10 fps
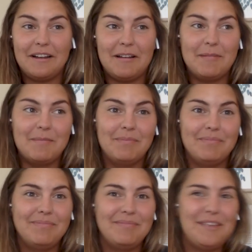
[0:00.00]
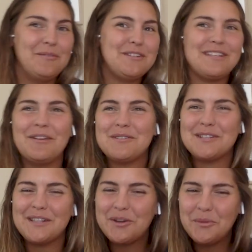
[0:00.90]
Um, it was it was
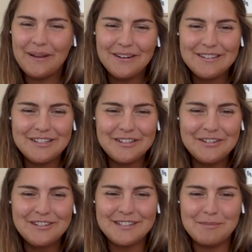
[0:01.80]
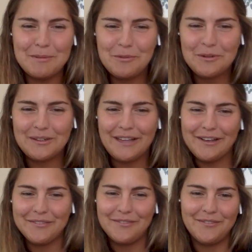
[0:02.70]
a little weird too because people were like